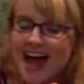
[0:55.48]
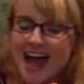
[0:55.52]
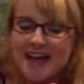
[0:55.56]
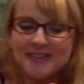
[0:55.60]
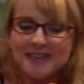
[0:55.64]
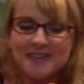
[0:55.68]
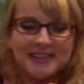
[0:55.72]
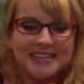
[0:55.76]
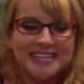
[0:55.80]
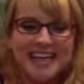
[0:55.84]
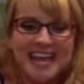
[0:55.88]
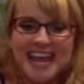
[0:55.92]

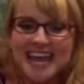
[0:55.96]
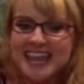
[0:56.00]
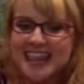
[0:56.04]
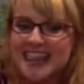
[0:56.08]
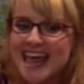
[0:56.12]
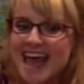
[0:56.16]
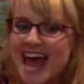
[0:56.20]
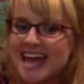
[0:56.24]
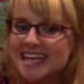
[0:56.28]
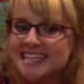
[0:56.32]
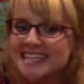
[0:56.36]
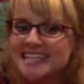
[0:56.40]
I would
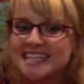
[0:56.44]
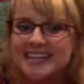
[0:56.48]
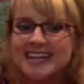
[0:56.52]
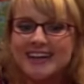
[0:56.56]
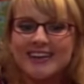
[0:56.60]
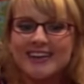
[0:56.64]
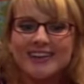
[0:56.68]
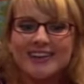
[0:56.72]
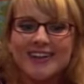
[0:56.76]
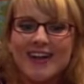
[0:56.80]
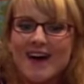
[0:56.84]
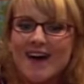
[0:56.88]
take that
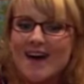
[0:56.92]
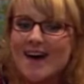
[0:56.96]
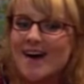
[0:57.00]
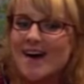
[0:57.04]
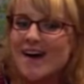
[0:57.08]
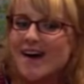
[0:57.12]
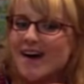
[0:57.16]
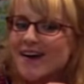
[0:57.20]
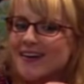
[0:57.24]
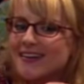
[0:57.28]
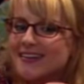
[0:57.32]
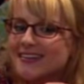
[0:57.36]
deal
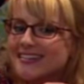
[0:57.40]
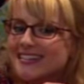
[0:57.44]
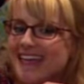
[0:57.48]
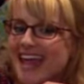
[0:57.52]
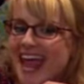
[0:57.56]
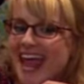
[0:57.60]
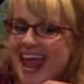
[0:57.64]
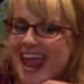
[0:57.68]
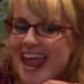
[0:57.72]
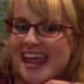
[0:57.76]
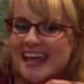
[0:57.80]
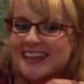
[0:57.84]

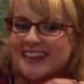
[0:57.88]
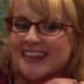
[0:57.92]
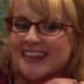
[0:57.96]
all day.